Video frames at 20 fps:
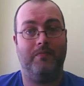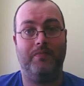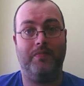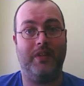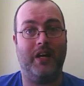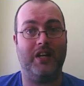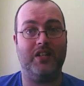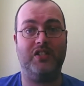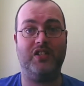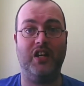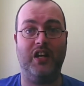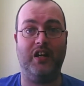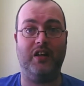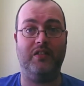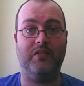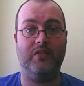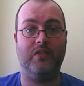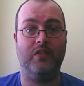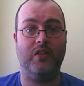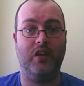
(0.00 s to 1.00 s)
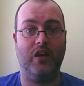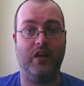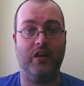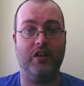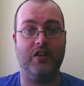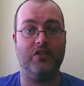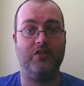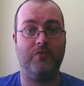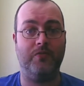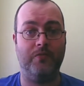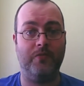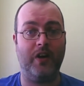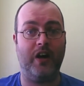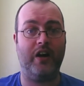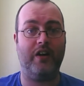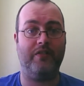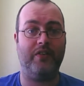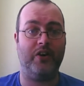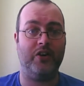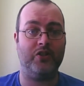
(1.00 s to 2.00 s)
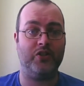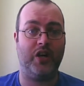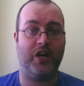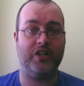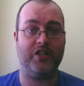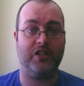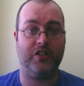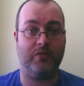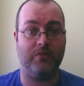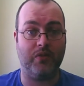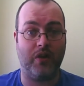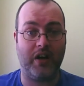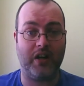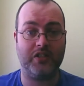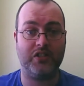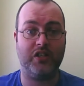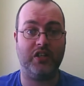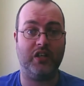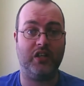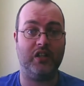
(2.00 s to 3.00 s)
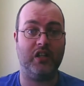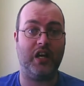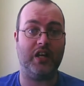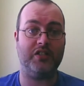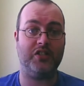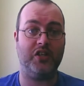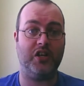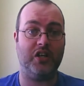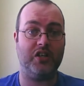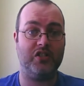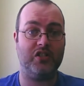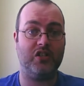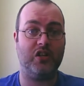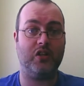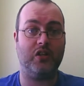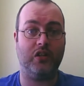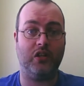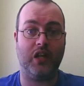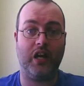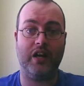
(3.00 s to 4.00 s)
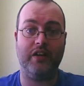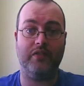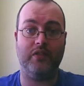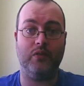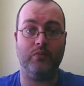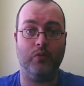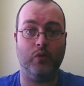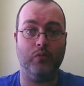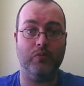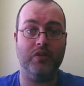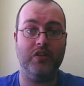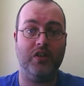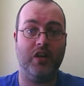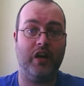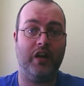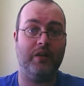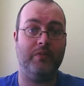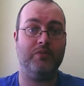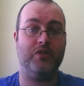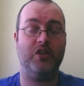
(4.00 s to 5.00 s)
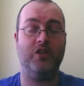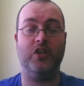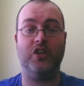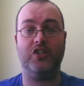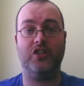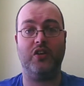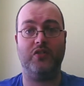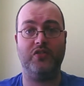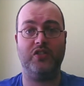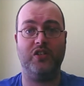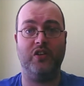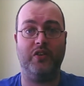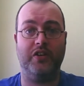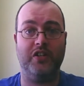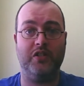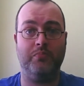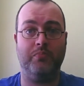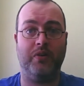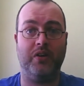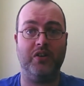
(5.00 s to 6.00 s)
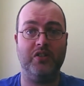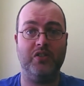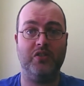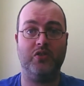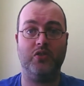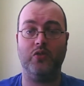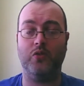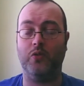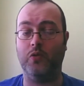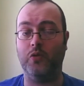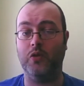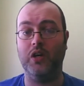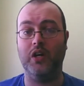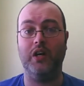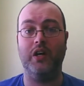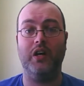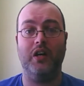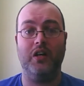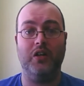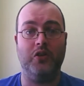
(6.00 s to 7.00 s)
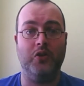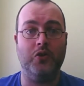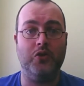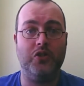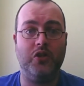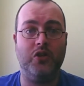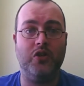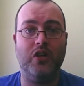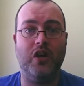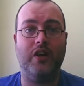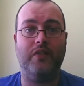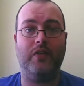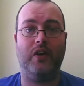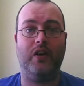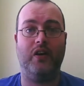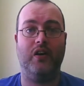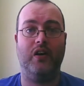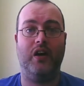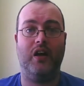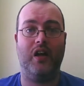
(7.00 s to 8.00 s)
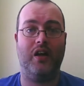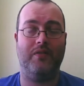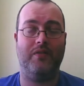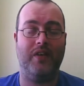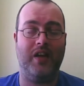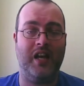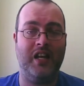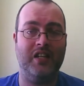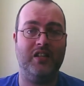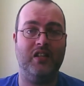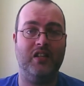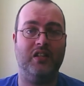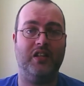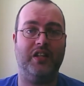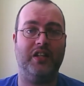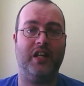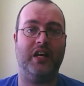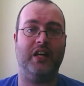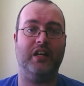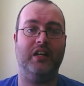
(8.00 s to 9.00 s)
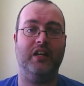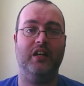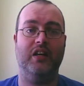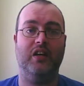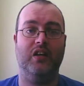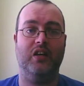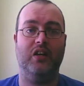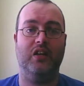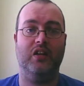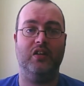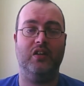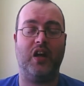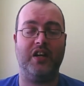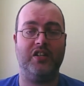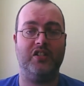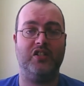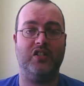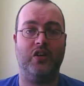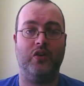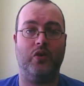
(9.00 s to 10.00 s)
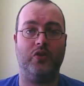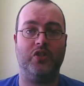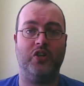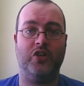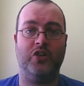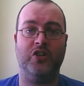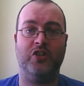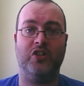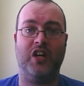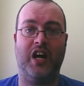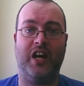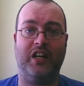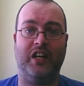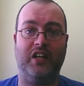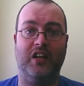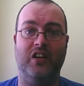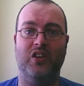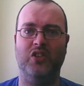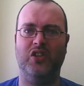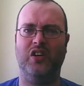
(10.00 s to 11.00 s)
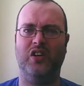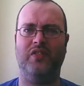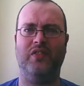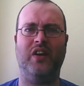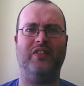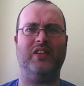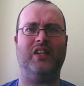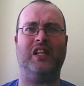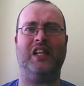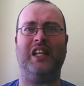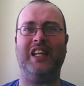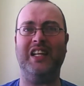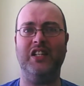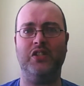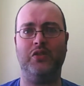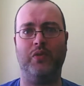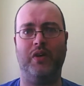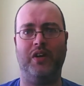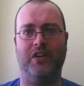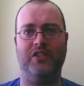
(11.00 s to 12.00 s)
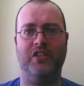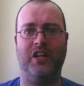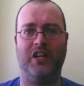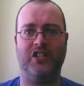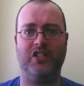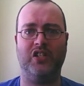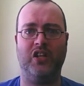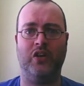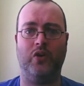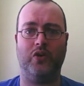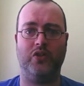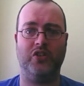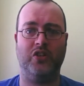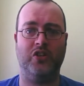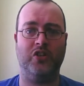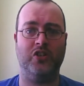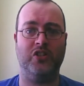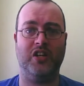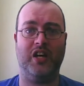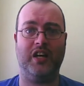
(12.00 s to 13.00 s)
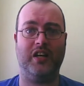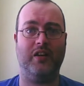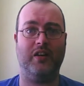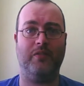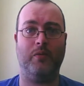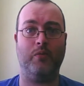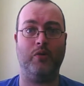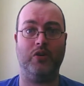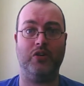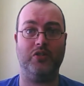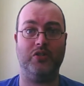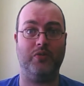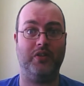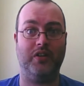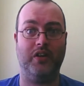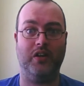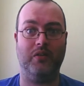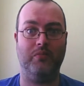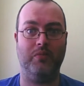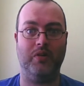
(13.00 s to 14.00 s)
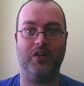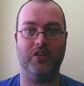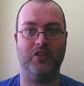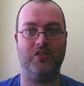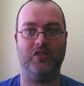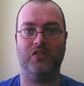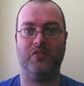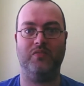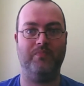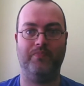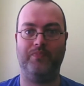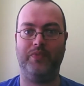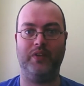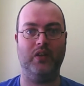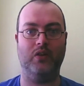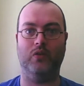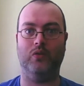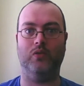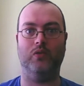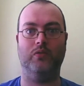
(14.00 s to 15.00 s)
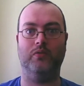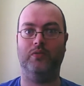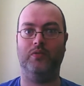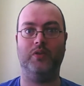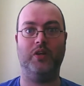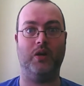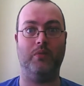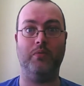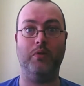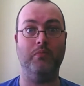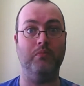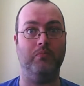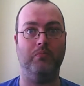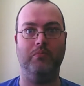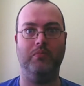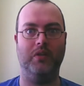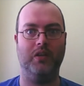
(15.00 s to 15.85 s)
That's it. It's very, very tragic, and I'm actually glad she is still alive at the moment. She does have serious burns, so you should never have anything like that next to an oxygen tank. You shouldn't even have a light switch next to an oxygen tank, if I'm honest with you, because, you know, kaboom.